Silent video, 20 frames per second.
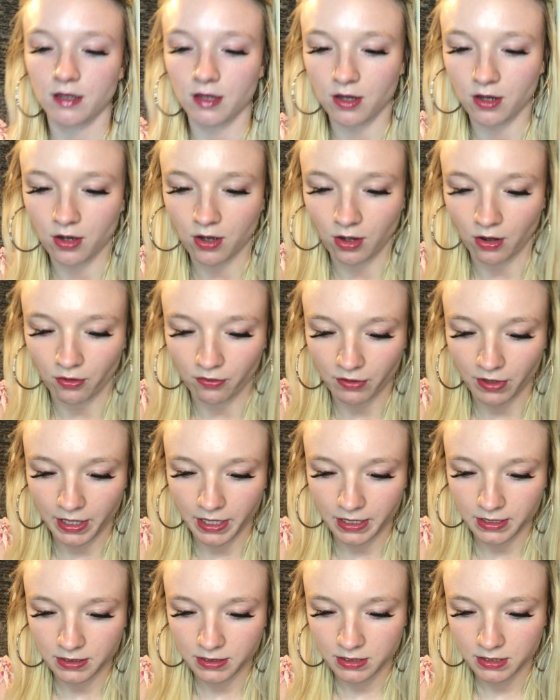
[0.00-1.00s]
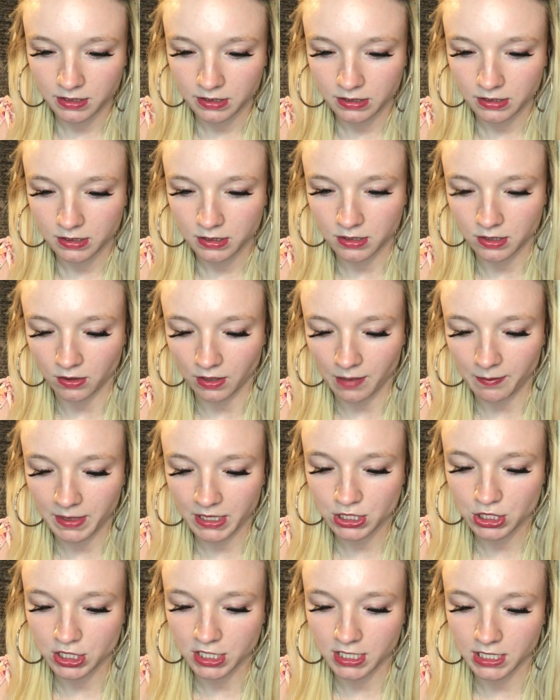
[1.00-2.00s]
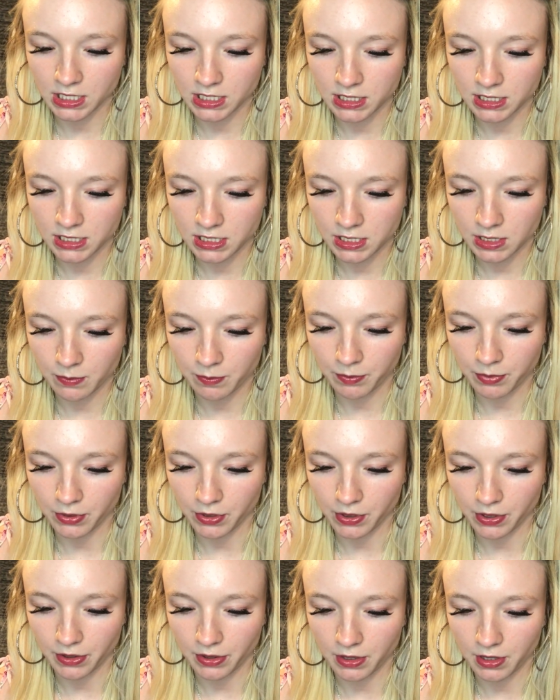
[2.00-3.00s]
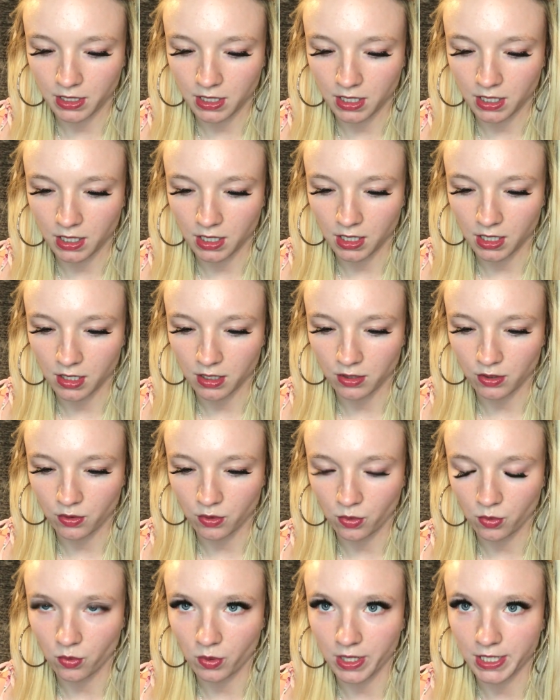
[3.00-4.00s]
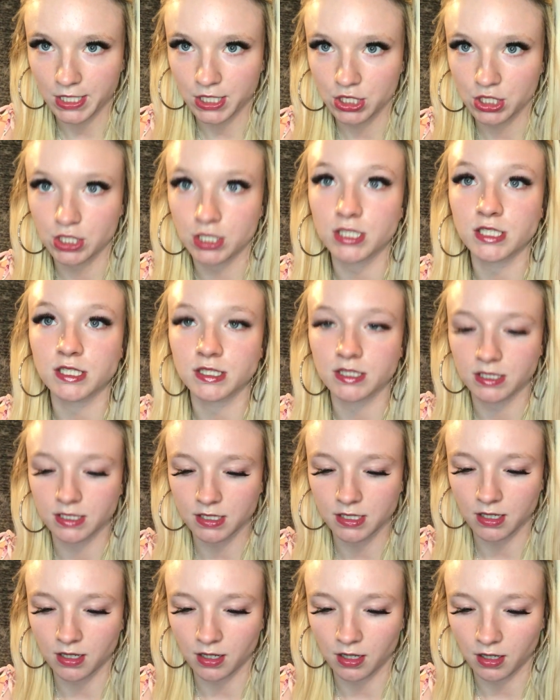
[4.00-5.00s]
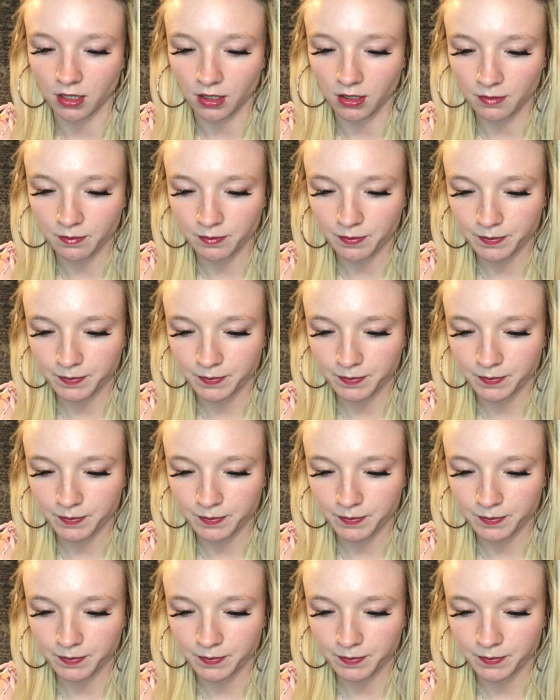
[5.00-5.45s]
Alright, so let me just put the questions up.